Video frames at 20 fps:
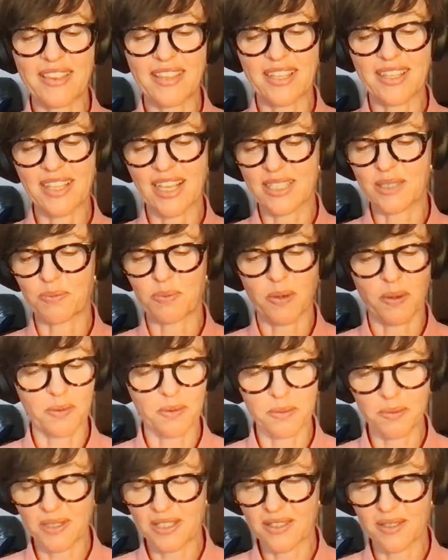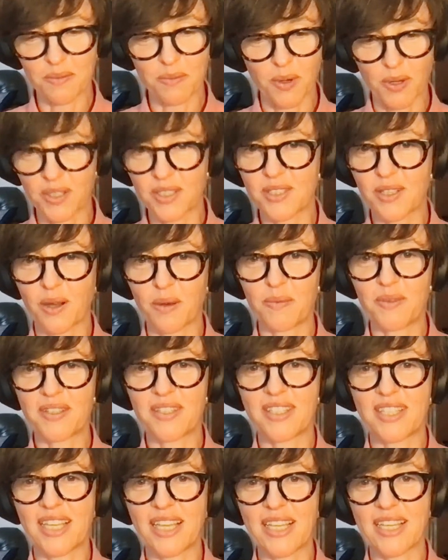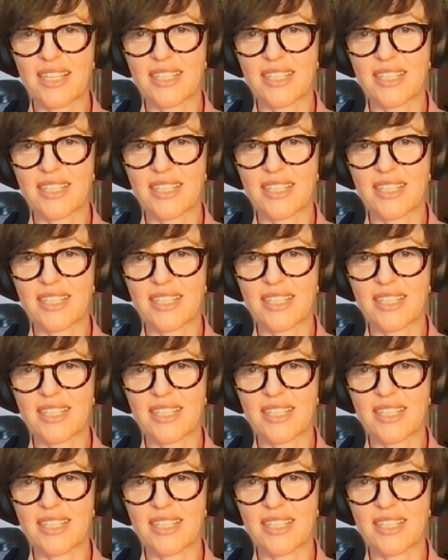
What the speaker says: think that's probably the most common thing,